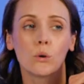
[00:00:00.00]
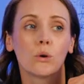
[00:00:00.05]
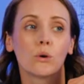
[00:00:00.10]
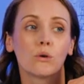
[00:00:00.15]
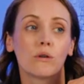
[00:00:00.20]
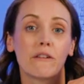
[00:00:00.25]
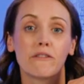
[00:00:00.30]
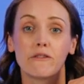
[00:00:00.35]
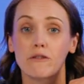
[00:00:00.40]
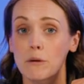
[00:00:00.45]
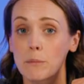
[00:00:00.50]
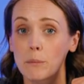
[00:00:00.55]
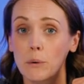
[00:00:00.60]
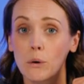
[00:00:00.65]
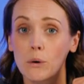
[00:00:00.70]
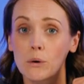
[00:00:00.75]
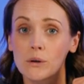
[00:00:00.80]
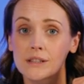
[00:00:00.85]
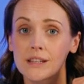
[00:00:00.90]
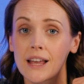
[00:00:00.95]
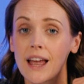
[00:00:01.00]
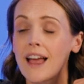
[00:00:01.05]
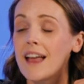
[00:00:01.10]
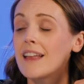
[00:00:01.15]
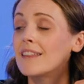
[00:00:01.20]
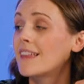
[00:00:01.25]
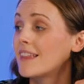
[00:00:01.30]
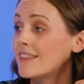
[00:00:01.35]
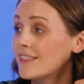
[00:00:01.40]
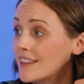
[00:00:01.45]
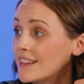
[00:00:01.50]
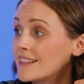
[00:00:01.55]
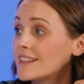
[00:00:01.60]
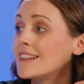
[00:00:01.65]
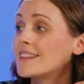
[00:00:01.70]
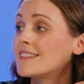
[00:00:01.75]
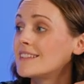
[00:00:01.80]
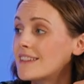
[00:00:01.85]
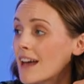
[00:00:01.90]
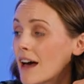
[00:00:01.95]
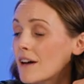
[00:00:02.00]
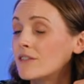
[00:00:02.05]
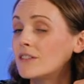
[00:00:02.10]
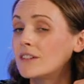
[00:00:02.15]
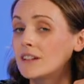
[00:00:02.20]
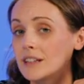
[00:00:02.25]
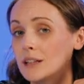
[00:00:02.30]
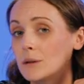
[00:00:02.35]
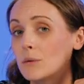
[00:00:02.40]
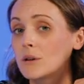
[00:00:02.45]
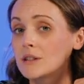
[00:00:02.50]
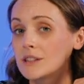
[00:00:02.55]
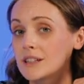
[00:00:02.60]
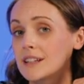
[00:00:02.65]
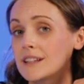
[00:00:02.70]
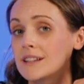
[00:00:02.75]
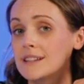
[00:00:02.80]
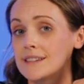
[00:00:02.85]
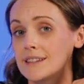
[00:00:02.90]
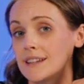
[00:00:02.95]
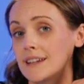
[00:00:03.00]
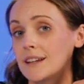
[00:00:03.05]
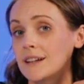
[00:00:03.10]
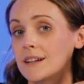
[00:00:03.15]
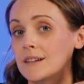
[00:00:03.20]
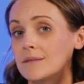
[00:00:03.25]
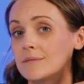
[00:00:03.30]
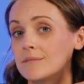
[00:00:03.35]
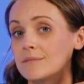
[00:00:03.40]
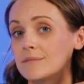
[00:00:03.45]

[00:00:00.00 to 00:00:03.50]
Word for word: or graphic reports, then this is definitely one to consider.